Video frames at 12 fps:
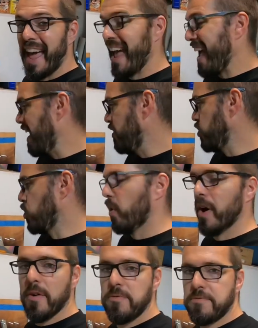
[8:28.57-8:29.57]
and
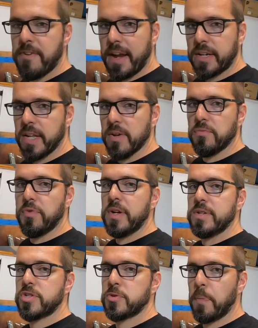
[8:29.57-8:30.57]
your effective
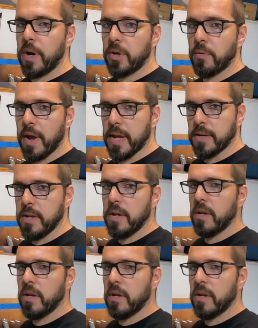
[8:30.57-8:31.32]
spring rate.